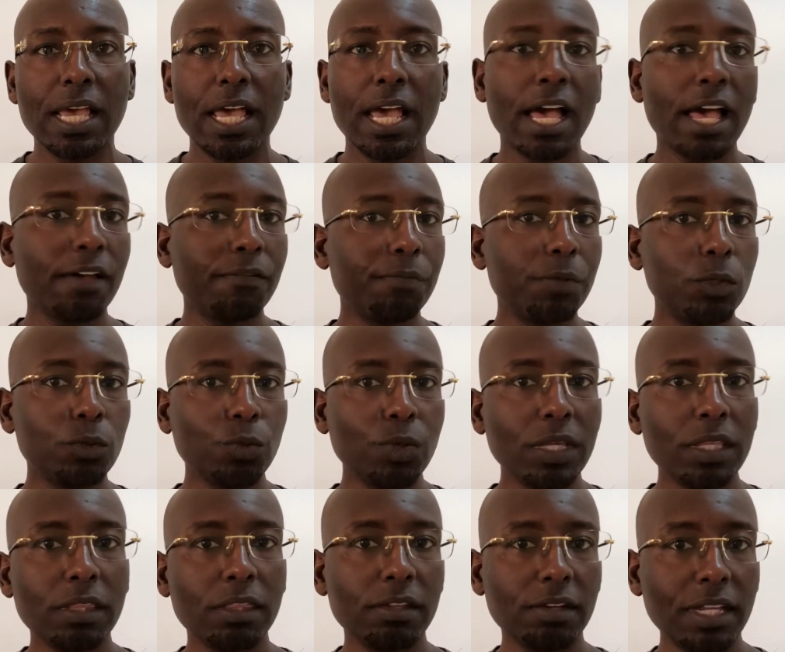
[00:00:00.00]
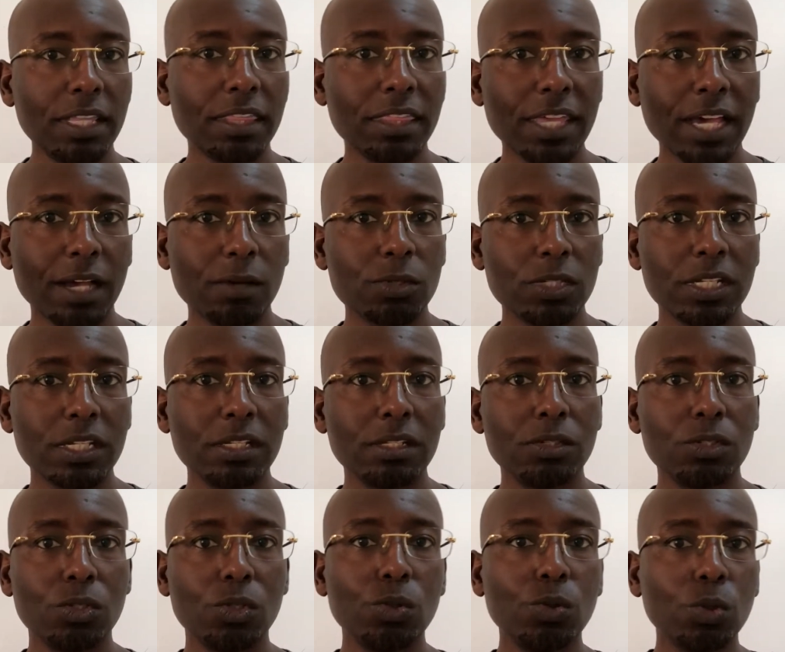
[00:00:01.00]
have between
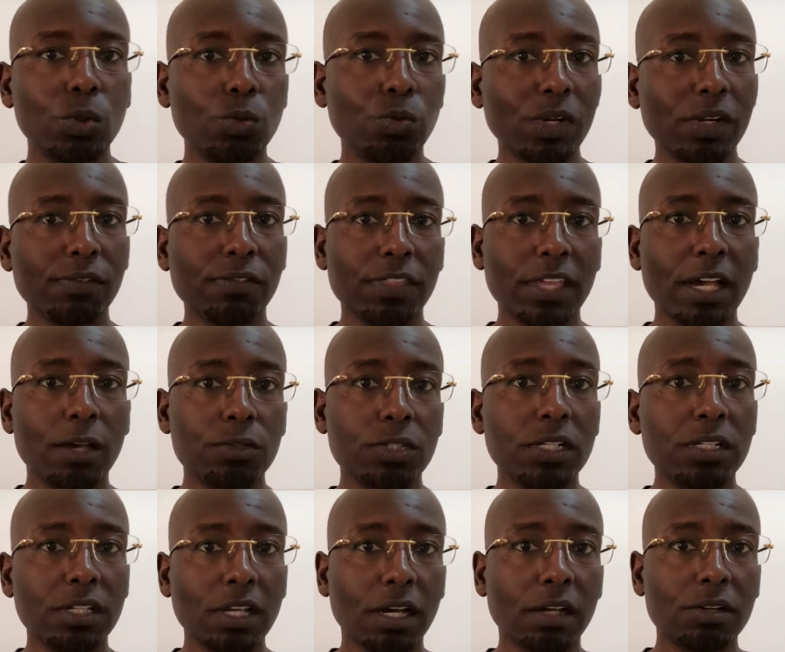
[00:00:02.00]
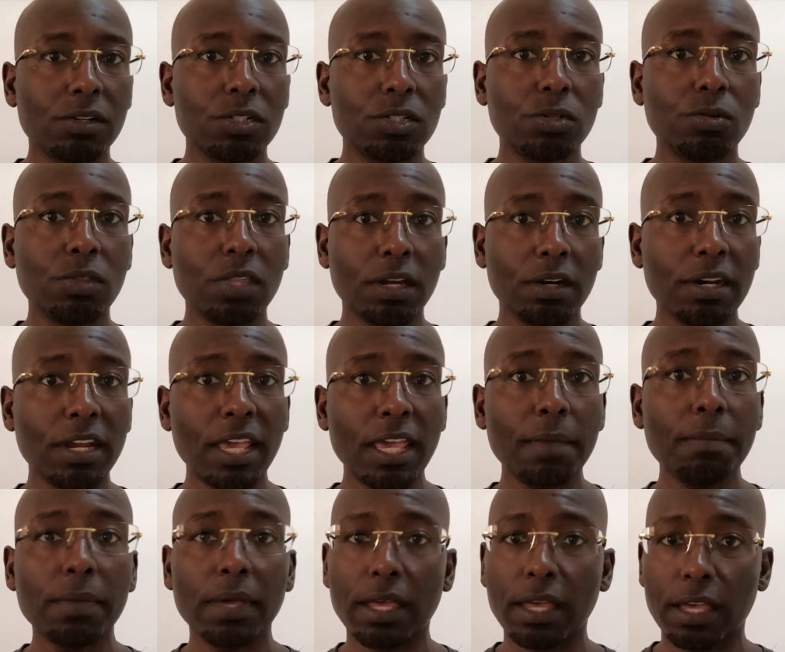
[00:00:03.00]
$3,000 to $12,000 to their
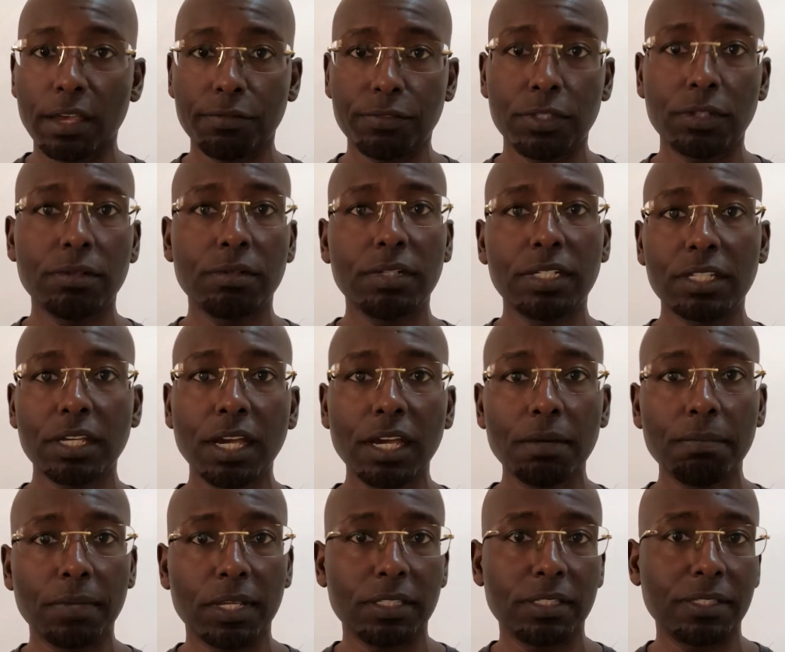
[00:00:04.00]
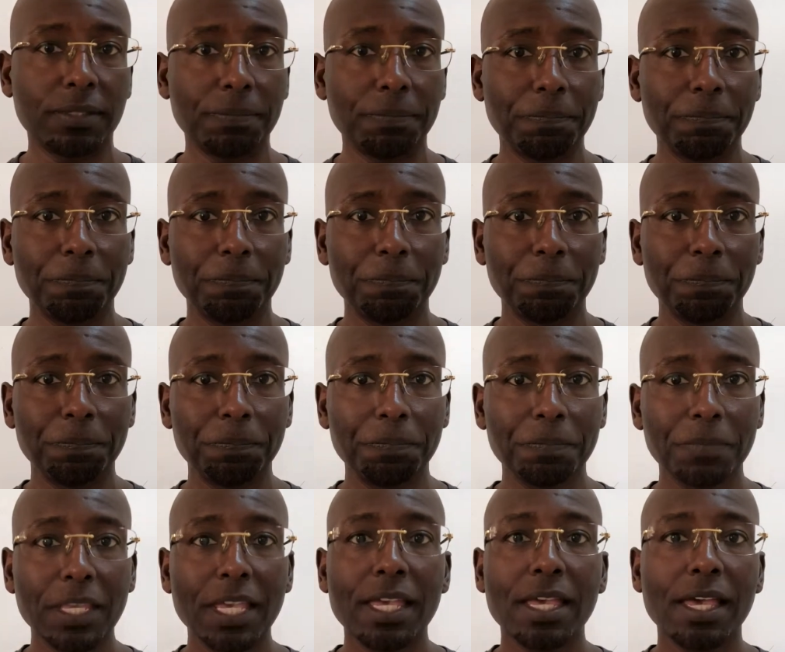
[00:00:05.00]
name after retirement.
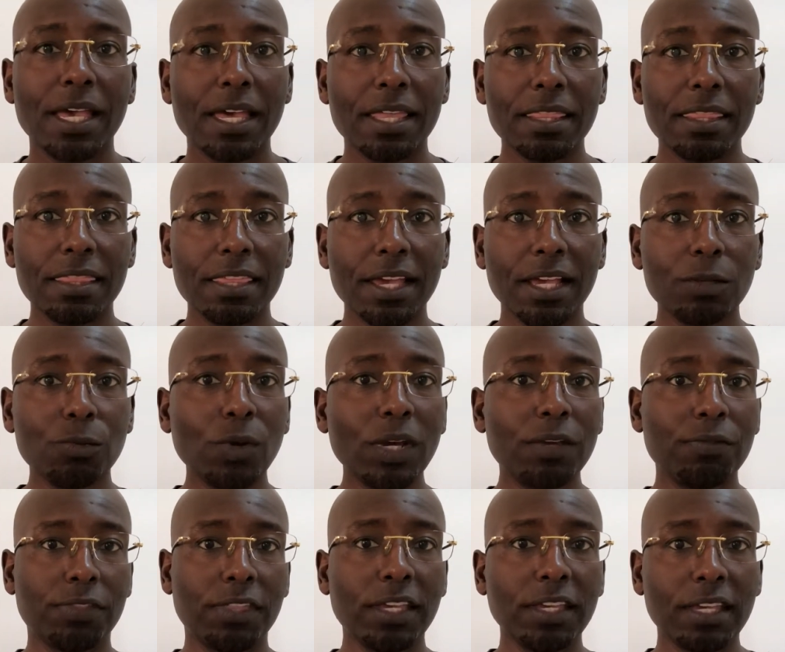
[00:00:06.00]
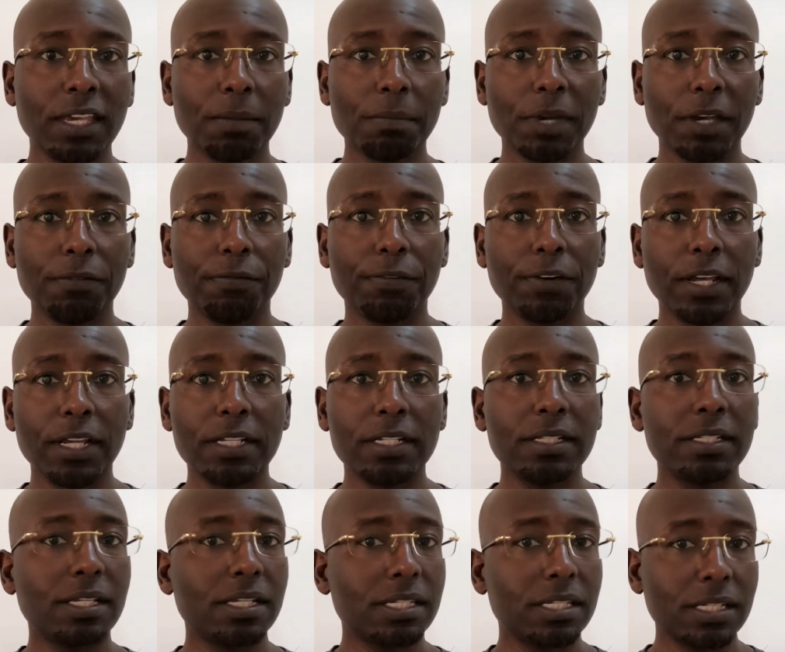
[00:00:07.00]
And that way of thinking, my
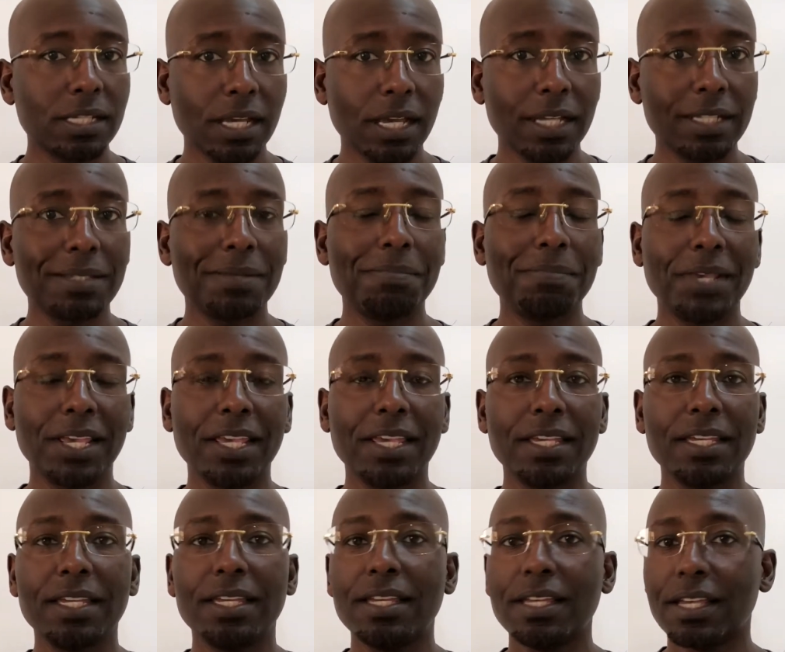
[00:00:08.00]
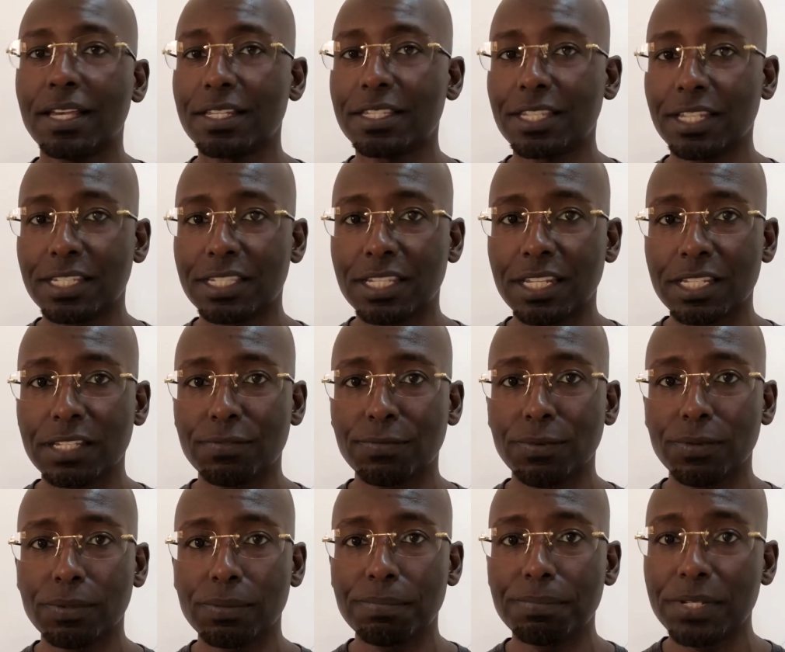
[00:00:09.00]
friend, does not make a
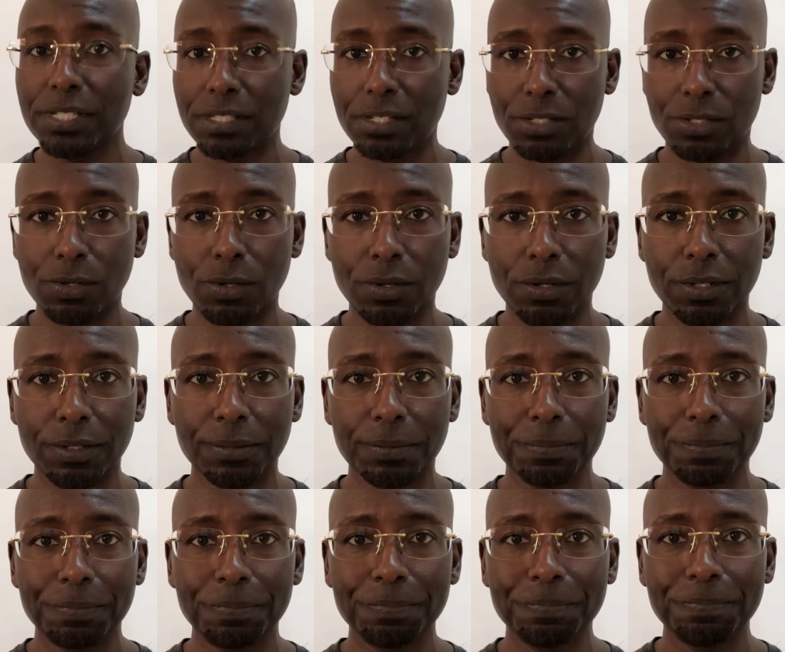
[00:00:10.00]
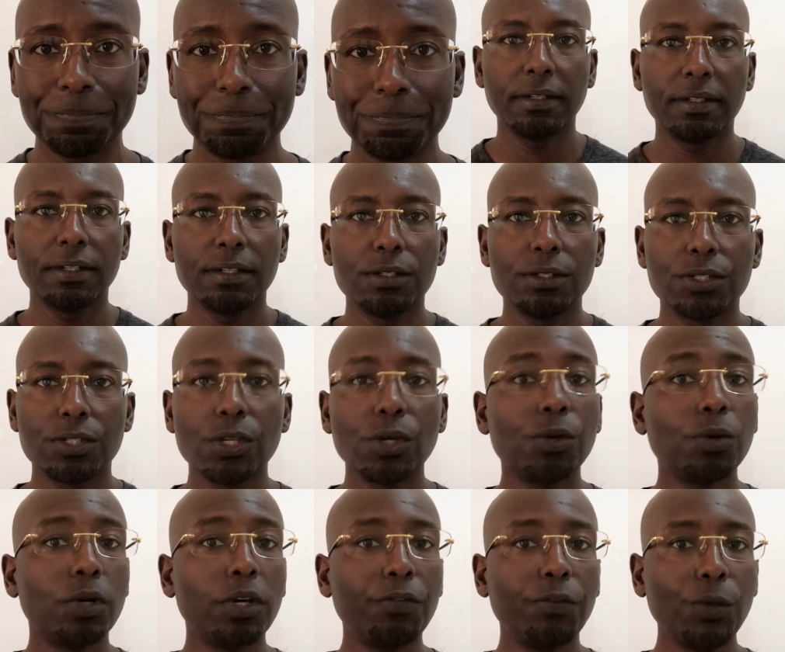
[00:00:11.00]
successful business owner.
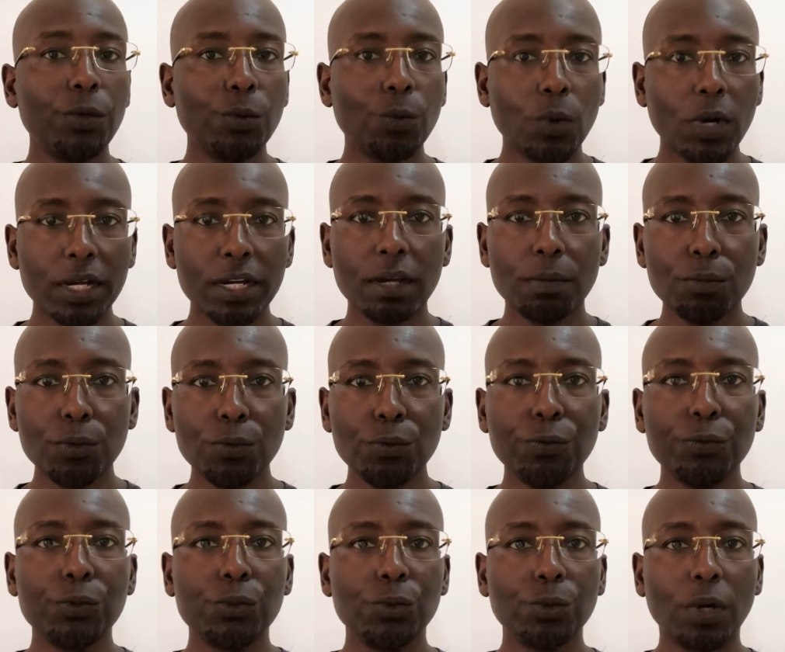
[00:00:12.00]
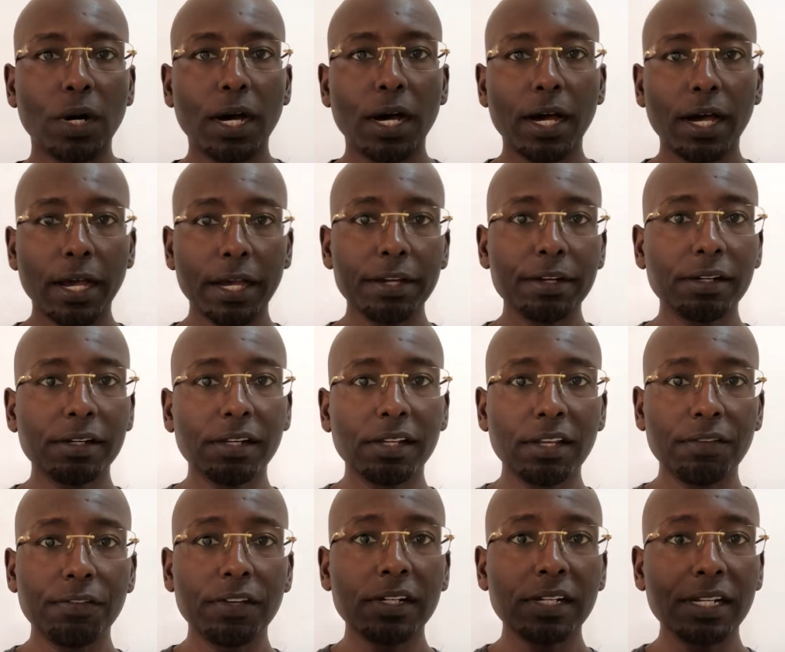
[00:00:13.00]
So if you want to move to a higher
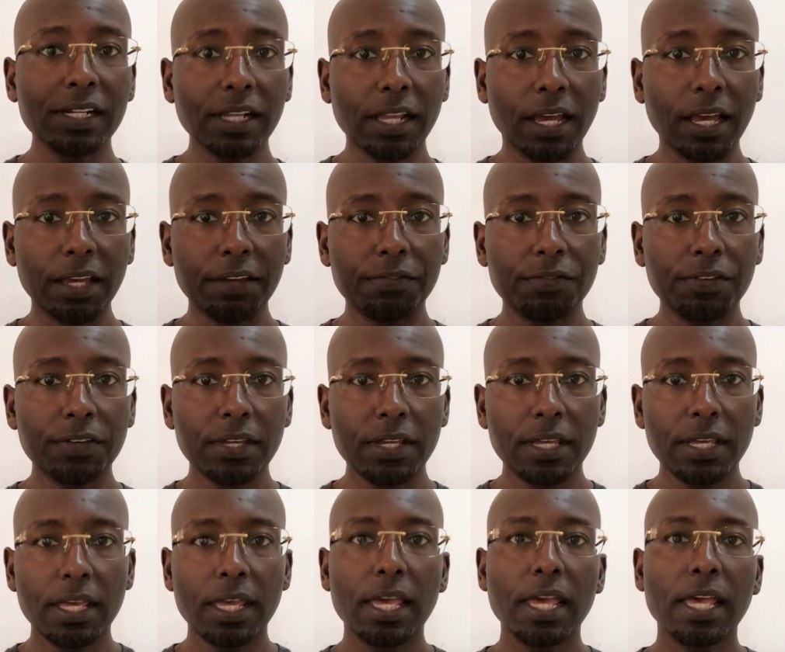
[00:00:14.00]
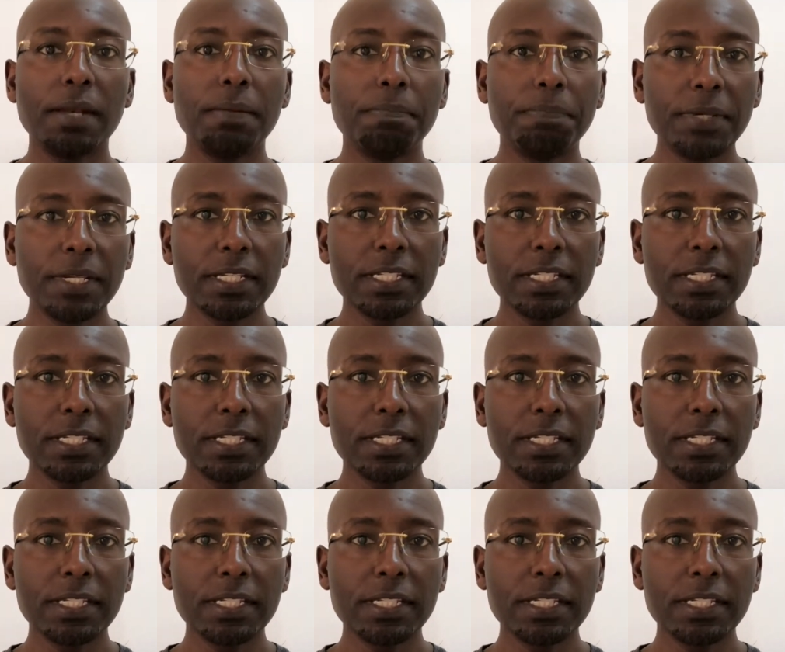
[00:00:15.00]
level in life and be